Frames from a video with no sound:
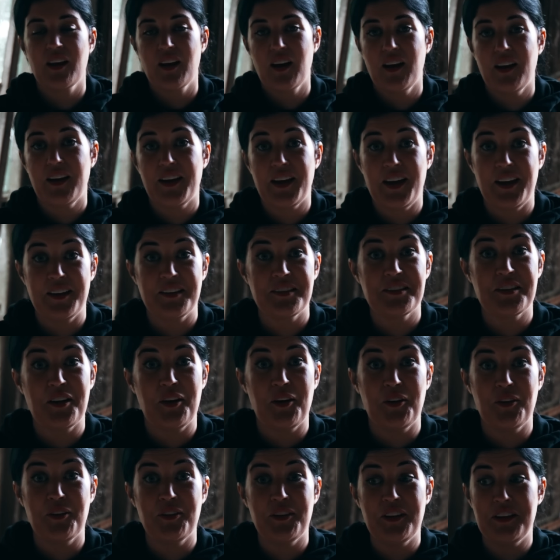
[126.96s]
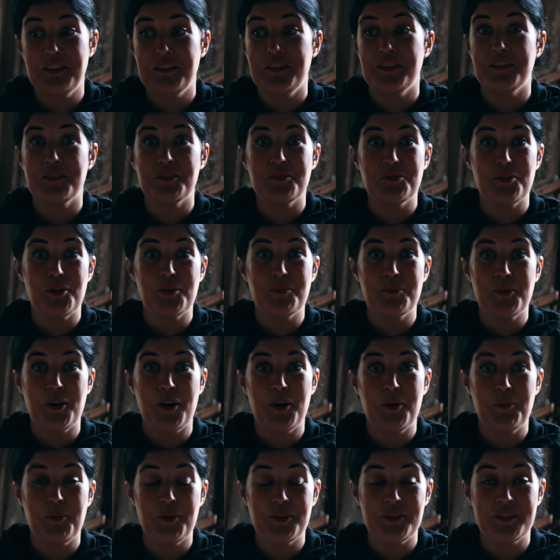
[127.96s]
Okay, so this is the room that
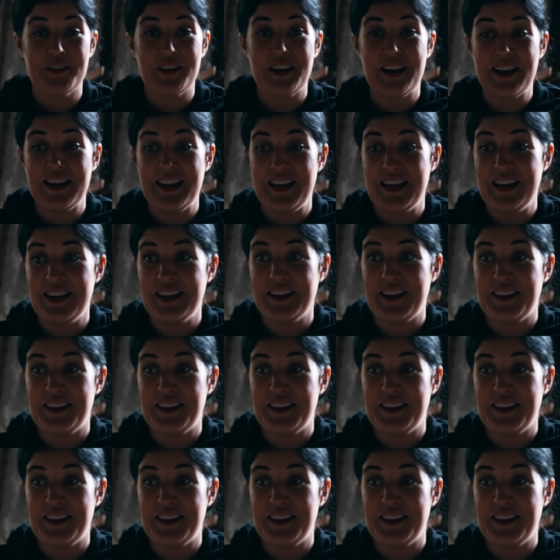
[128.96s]
I want to clean.